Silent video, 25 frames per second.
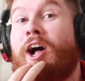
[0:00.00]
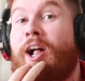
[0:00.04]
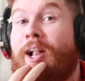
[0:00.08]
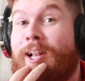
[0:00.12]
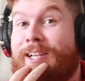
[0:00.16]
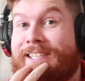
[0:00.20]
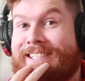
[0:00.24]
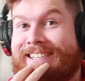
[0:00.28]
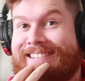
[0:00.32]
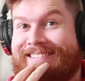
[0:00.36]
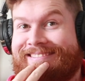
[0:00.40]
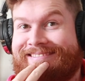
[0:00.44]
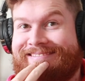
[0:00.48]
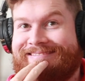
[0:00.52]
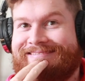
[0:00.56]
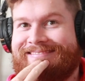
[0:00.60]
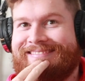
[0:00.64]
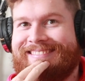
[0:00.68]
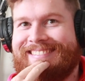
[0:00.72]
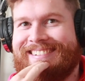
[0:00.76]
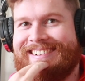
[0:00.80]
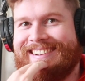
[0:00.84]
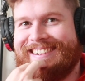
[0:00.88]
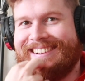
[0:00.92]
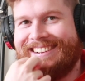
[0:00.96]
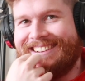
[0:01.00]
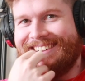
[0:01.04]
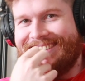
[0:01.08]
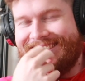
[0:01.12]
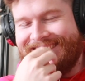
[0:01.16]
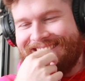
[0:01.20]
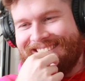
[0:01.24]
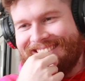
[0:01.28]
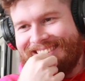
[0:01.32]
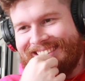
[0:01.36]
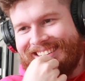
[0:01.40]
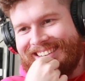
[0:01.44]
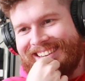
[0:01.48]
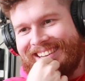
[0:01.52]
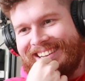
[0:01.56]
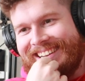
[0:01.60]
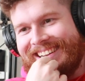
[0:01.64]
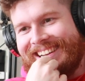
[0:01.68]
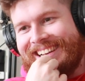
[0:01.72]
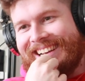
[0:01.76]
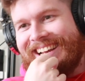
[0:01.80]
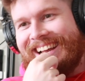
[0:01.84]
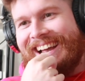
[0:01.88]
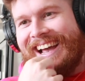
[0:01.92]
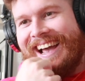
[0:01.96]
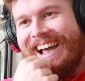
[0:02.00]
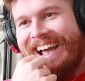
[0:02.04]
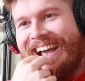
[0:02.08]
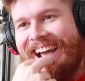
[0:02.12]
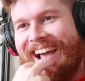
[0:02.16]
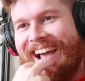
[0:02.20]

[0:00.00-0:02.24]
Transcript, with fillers: calls. Yeah, when nature calls, answer